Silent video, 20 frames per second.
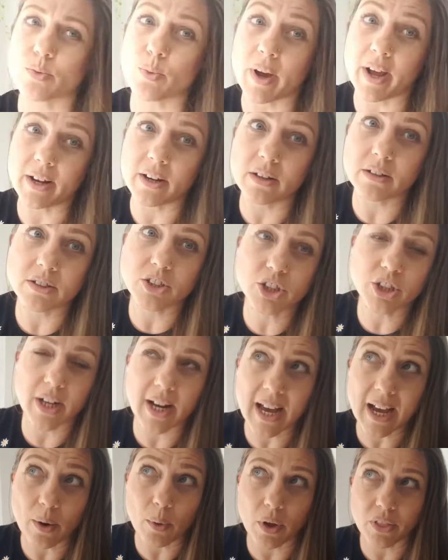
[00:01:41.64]
is when
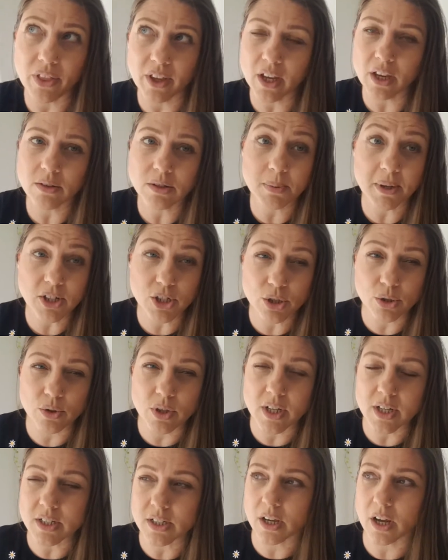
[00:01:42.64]
Chanel, I think it was about 2
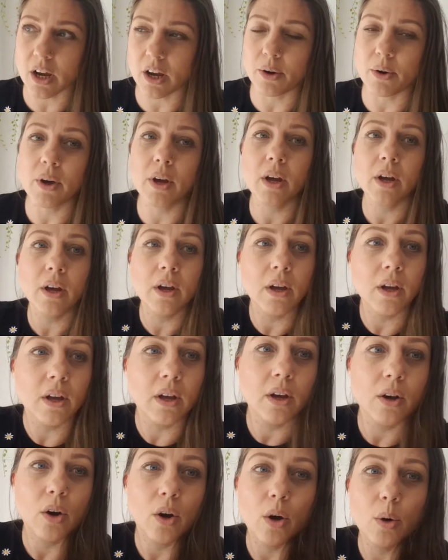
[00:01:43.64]
years ago,
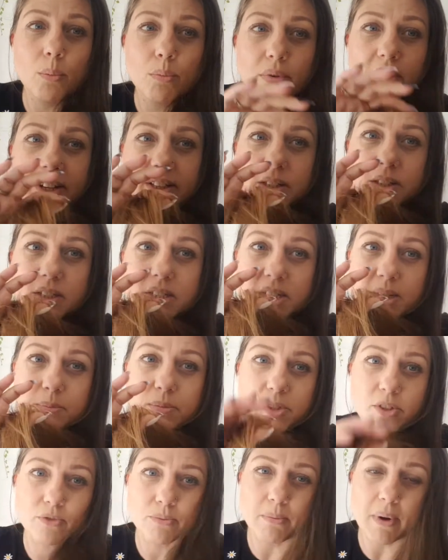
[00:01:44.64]
ombre'd the
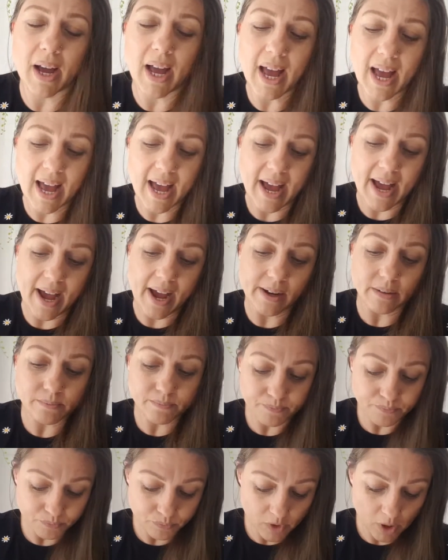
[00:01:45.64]
tips of my hair.
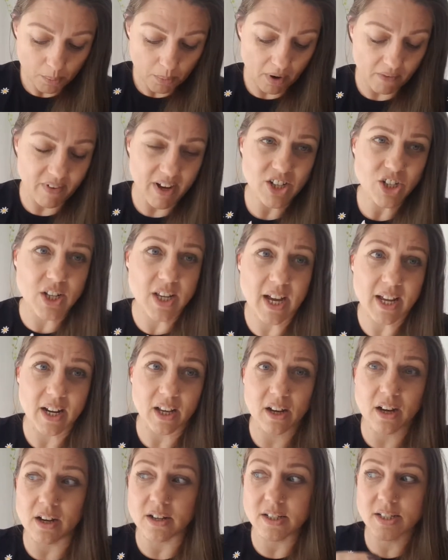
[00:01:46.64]
But I've actually had
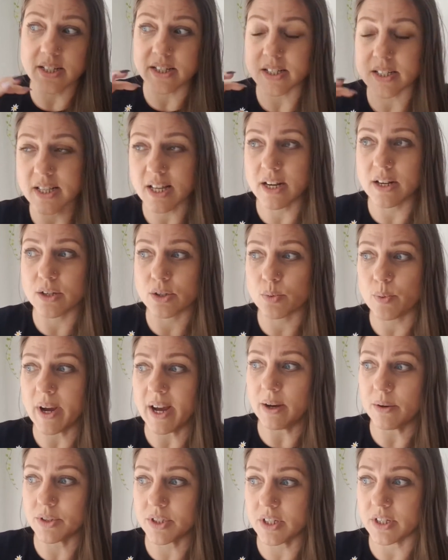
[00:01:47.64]
it cut since then as
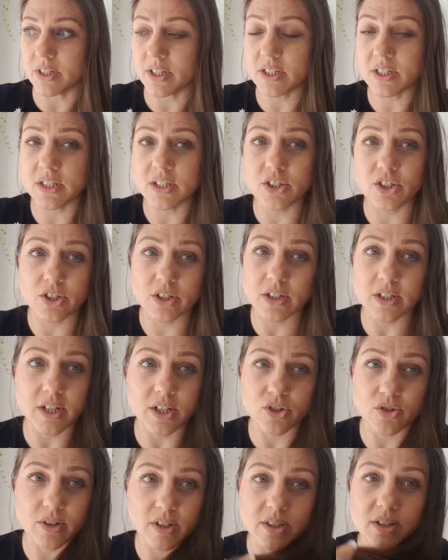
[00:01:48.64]
well. So this is just
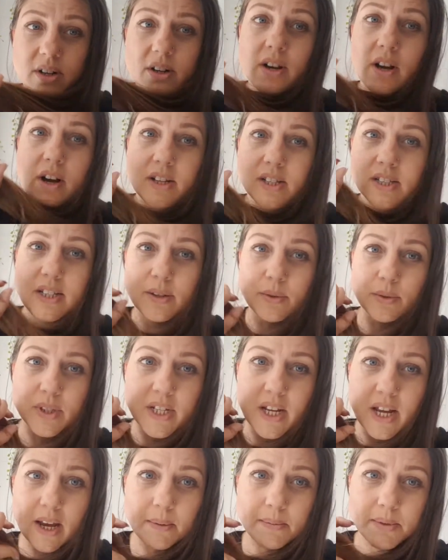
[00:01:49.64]
literally the last little
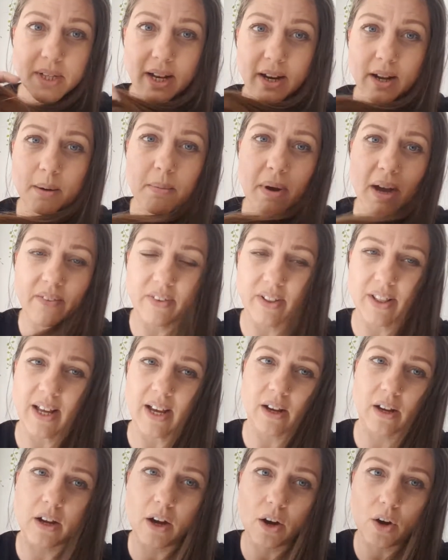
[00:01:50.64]
tips, and I'm having
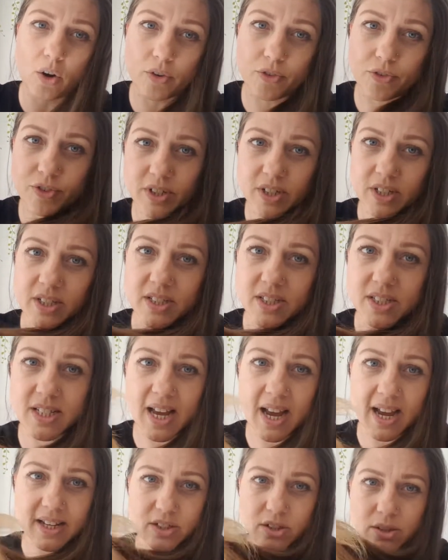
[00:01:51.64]
that cut off
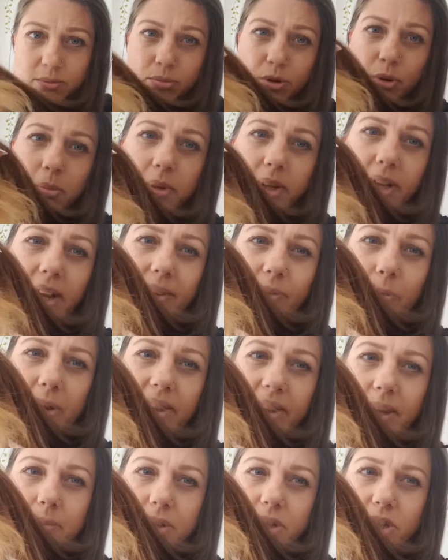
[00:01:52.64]
today. So I'm probably gonna have
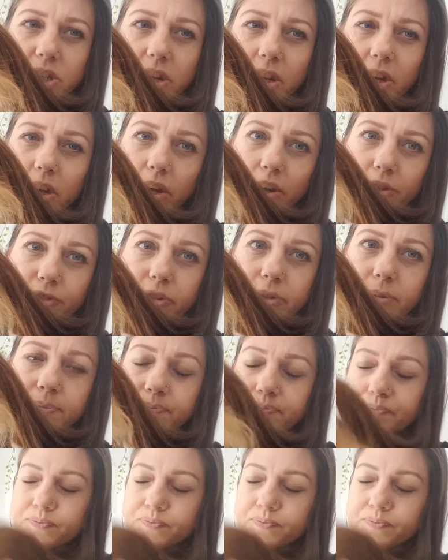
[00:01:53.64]
about that much cut off.